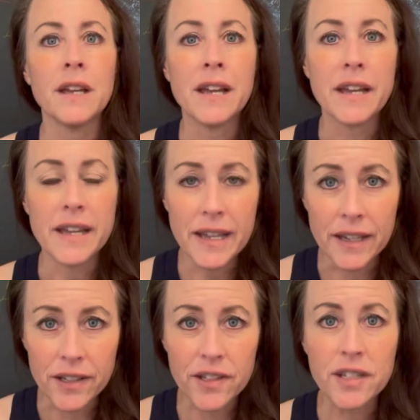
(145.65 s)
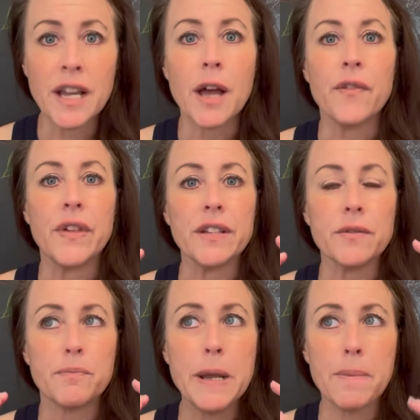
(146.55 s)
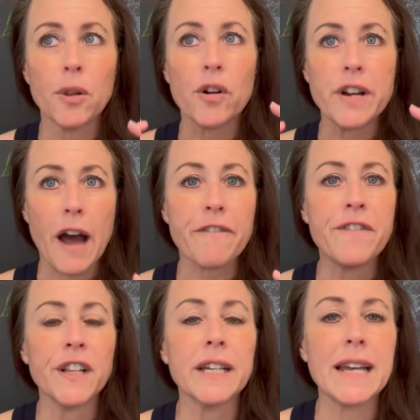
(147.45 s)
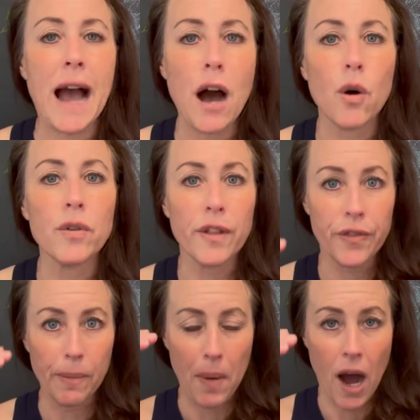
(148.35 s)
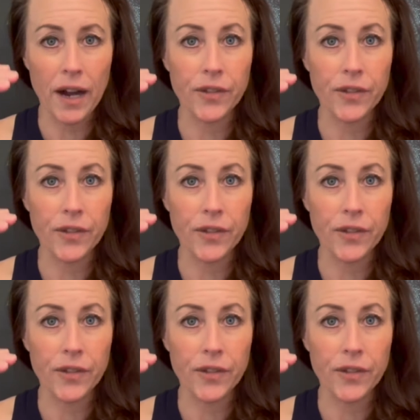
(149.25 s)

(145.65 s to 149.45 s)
is that people are not filling out the box.